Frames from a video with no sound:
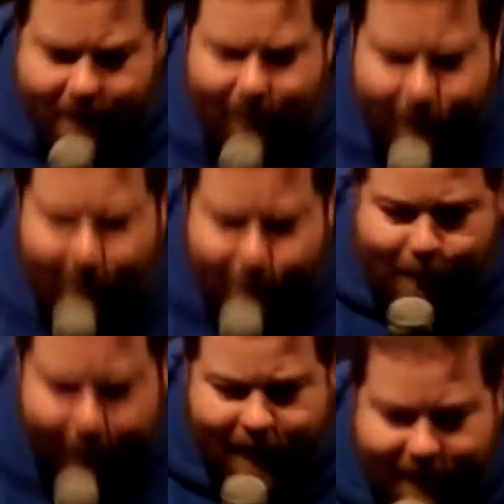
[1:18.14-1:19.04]
that you've chosen your
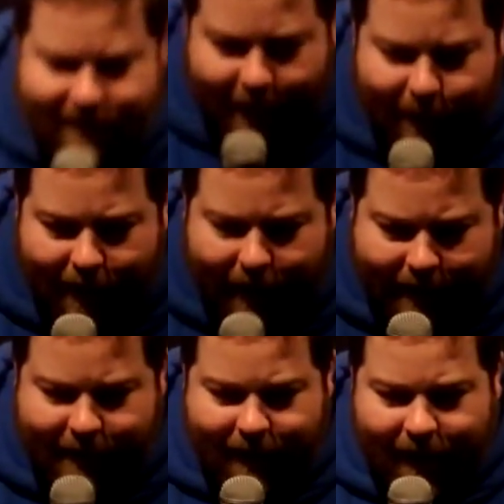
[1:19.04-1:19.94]
profession so
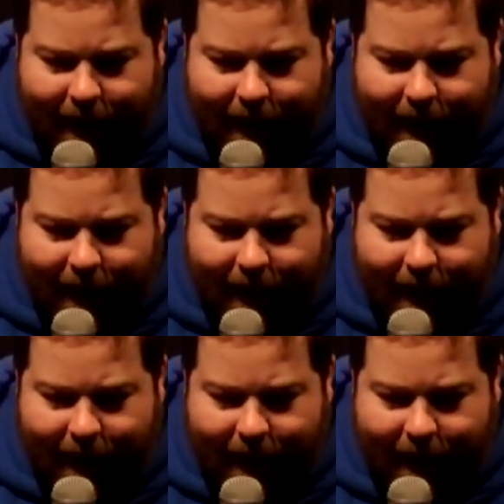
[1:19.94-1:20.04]
early